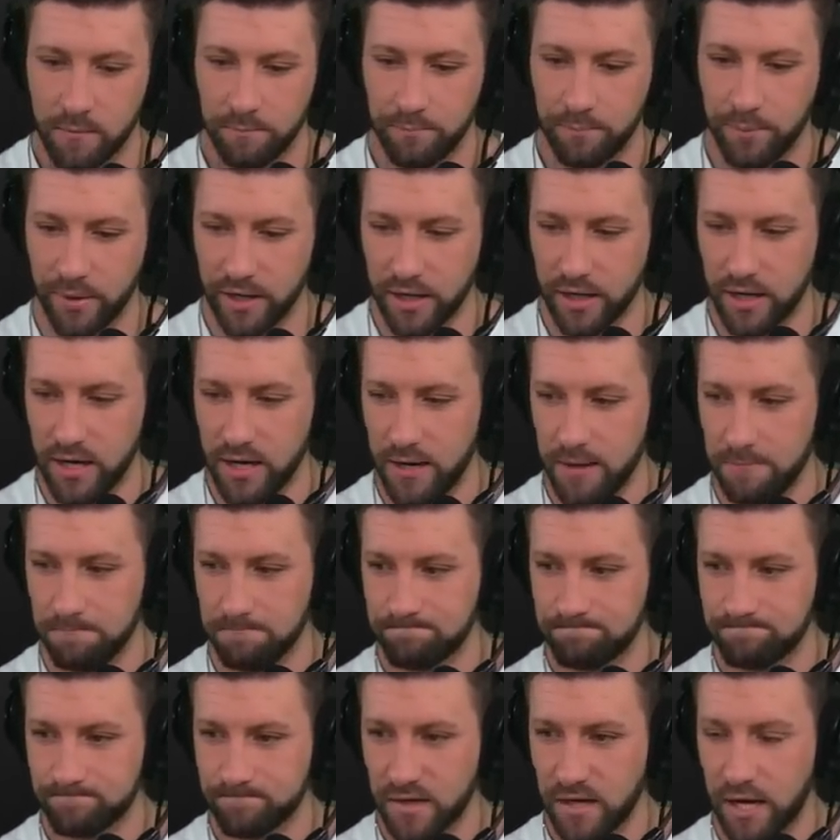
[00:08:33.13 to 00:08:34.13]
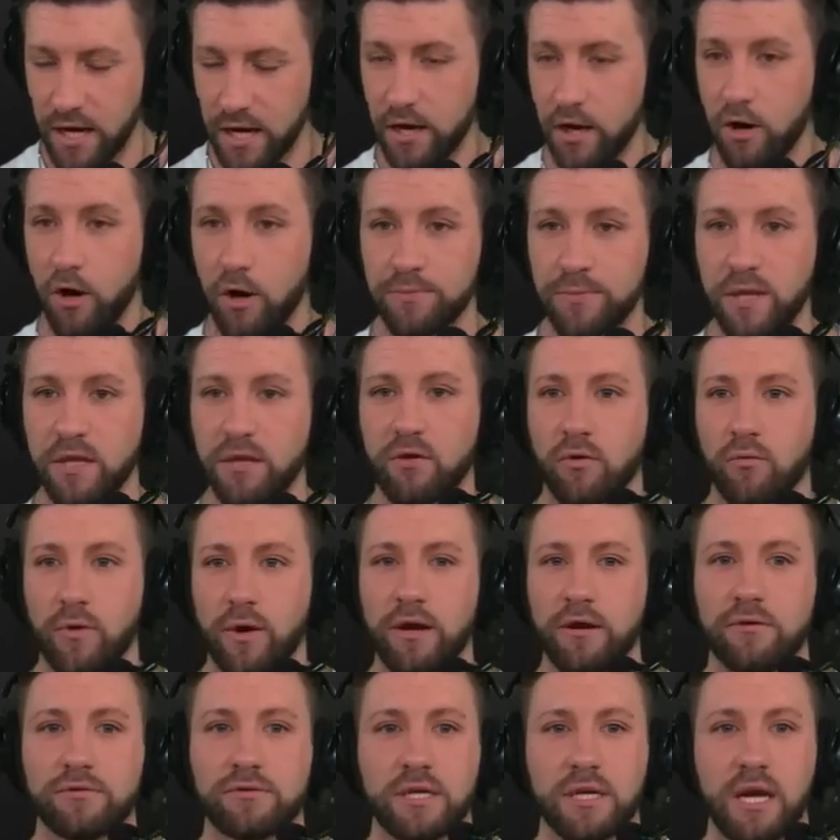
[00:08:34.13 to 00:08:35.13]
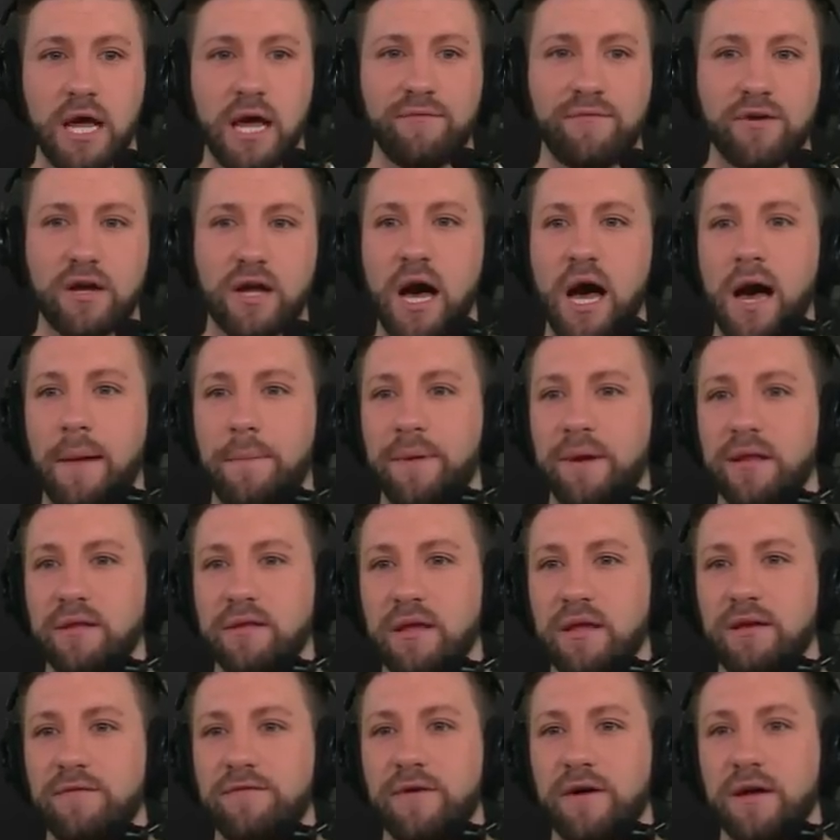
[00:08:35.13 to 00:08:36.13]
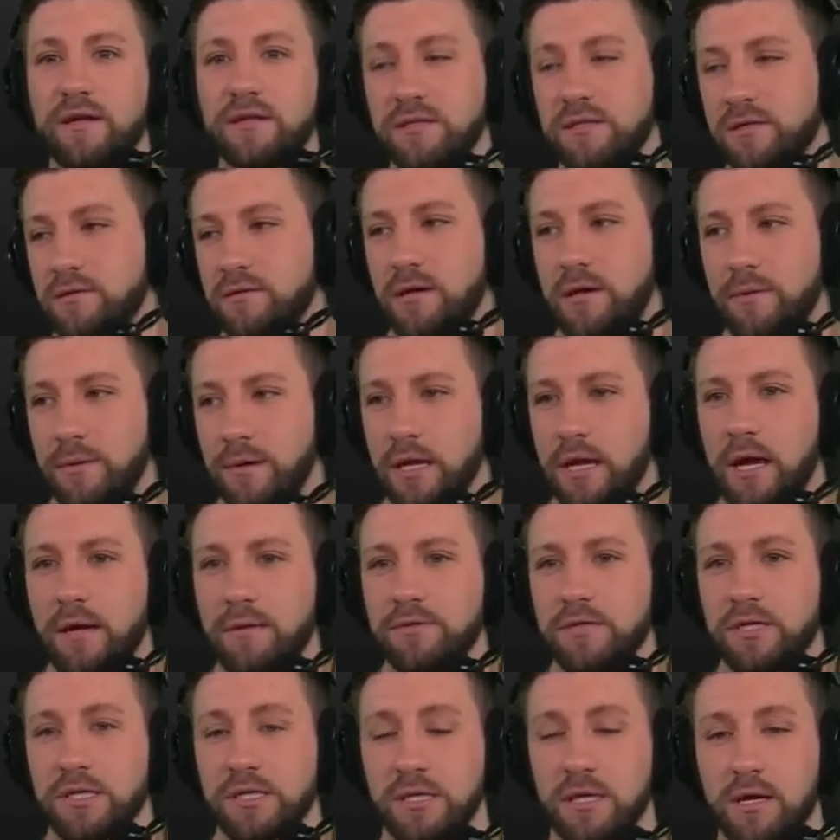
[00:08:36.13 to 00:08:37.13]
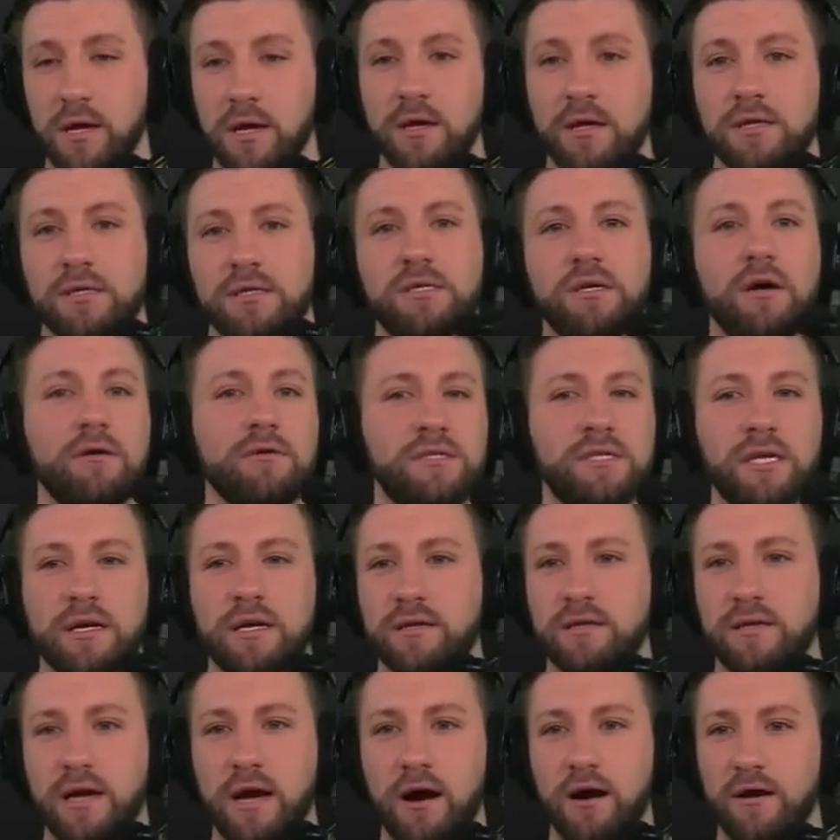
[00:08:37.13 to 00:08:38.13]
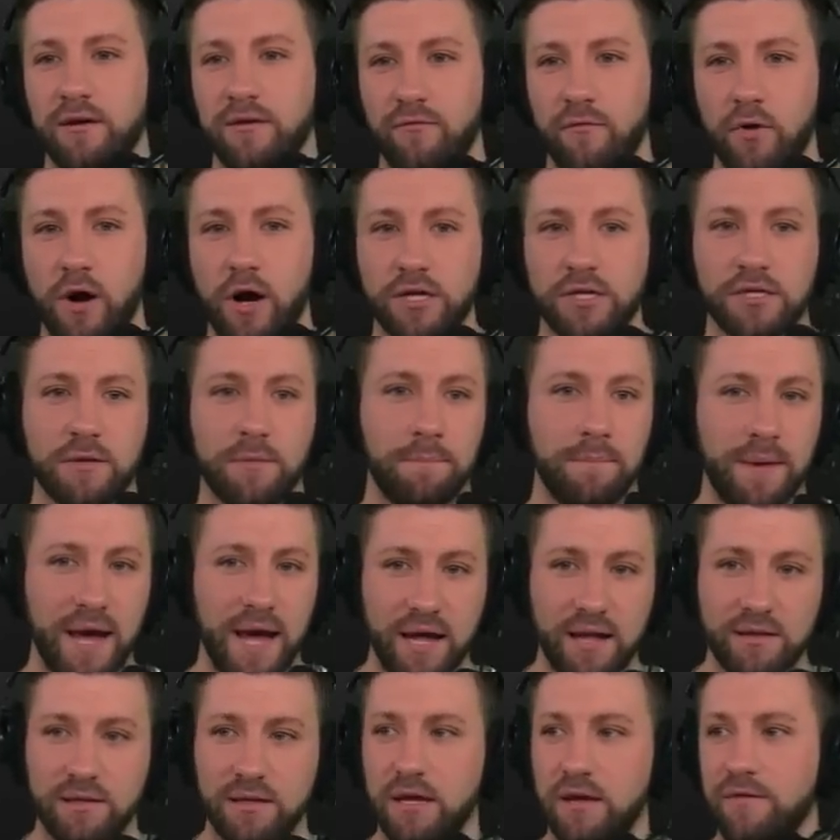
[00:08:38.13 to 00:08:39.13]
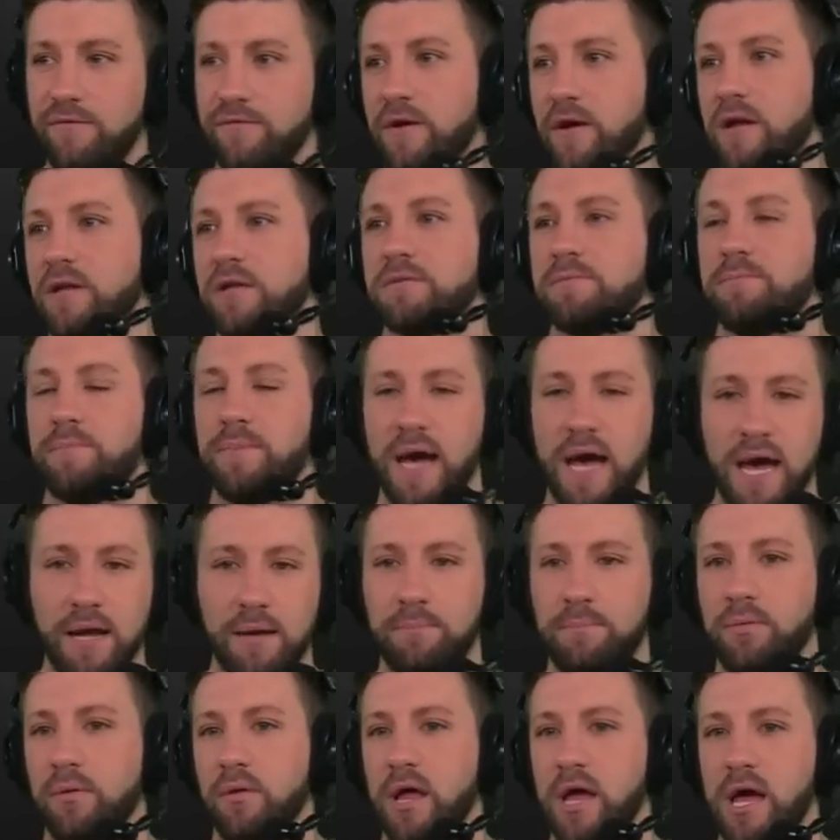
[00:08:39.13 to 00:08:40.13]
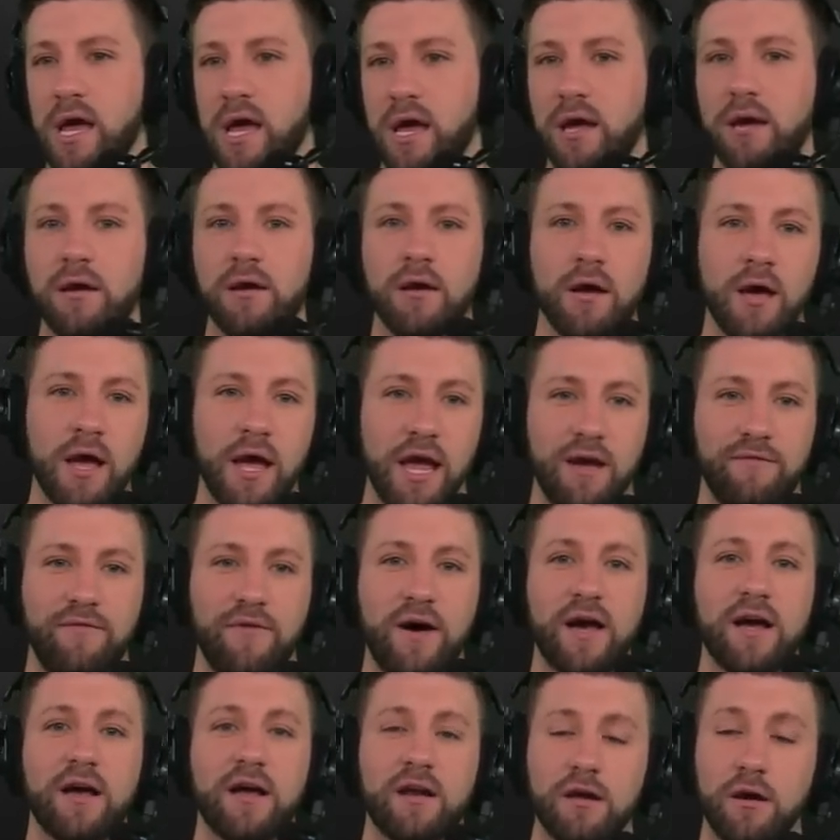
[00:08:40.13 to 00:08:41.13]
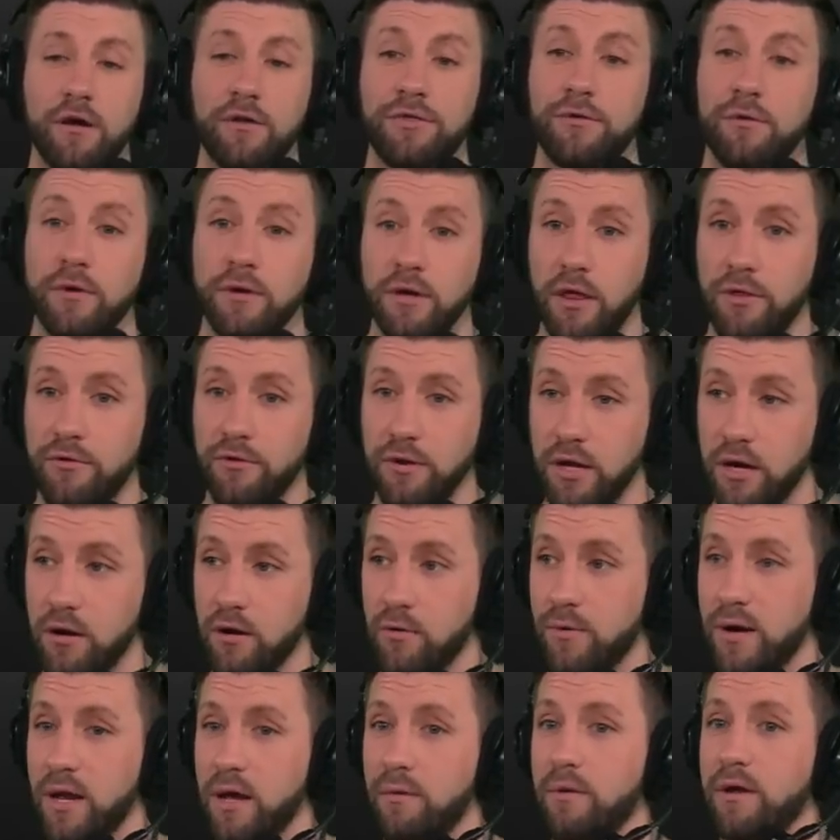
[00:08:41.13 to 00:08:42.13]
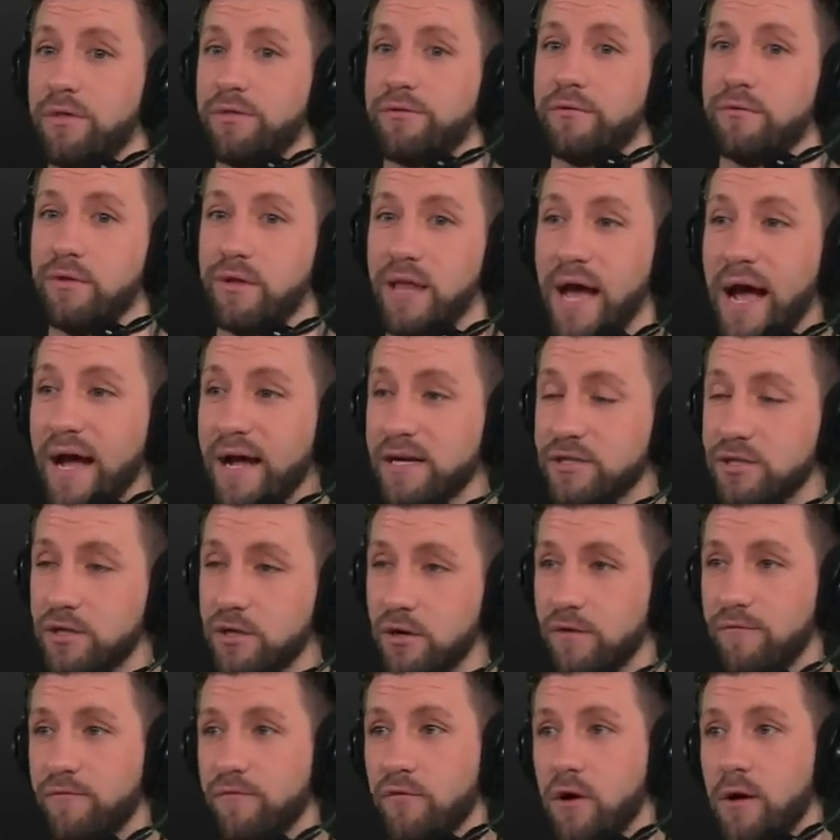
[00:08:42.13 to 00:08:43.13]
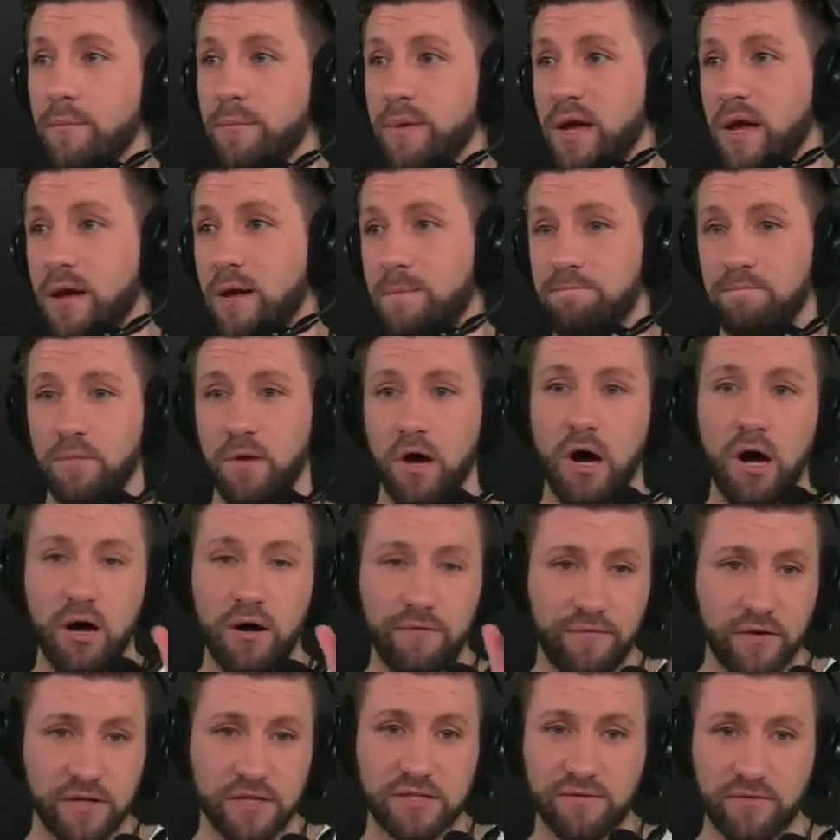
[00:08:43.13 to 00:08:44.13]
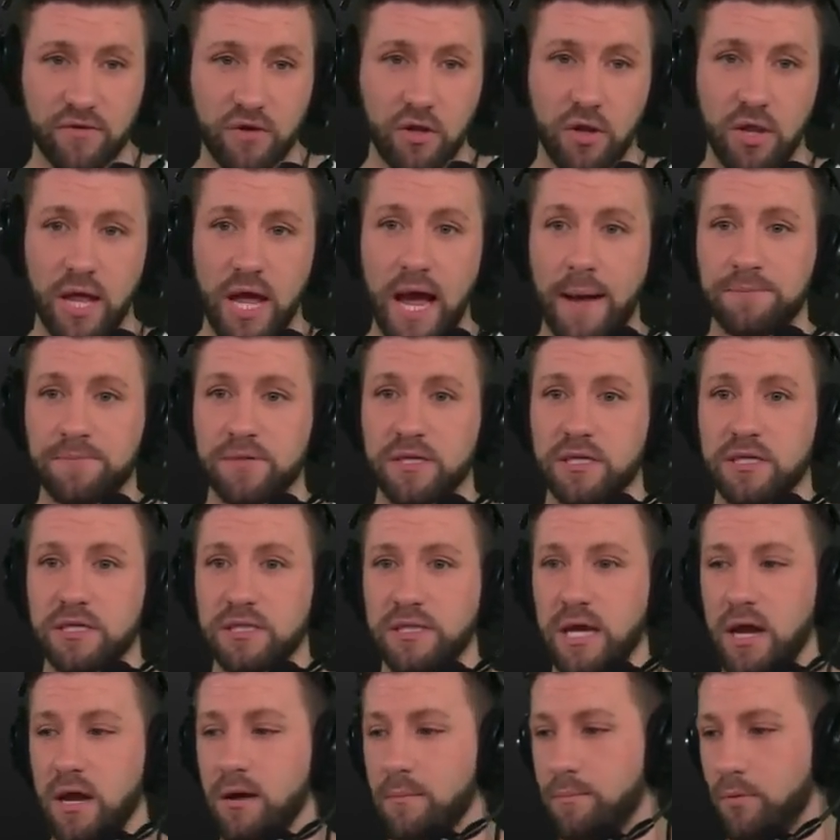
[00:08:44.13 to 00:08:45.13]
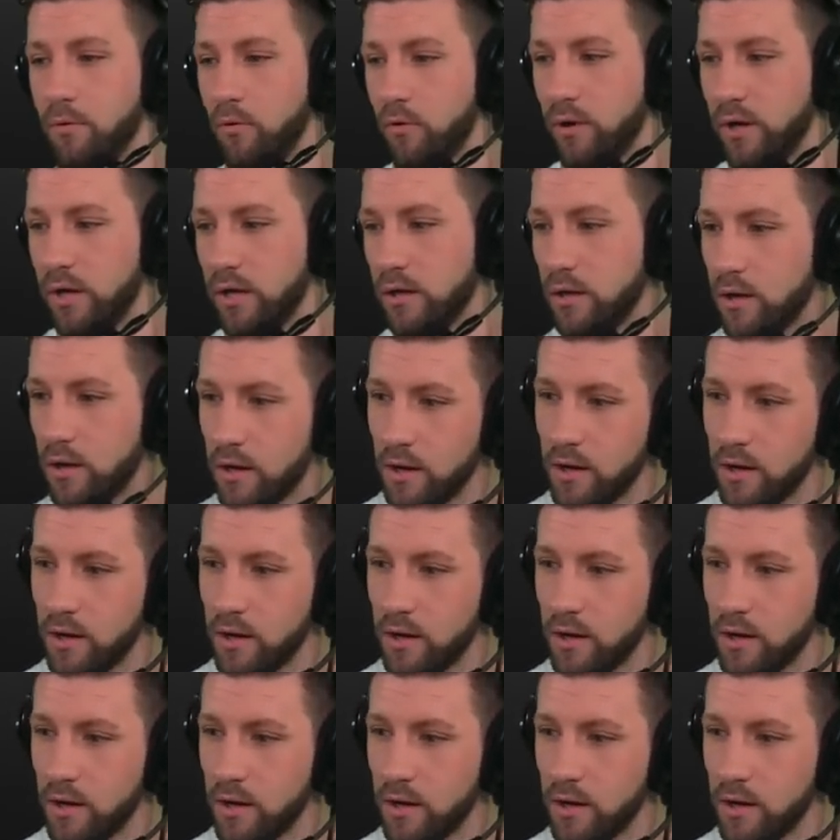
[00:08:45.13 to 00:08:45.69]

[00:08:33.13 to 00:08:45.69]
But um, I hope that the Raiders can have a competent defense. I mean, I'm just so sick and tired of watching bad defense, bad play. If I got to go through another year what I went through last year from a offensive collapsing standpoint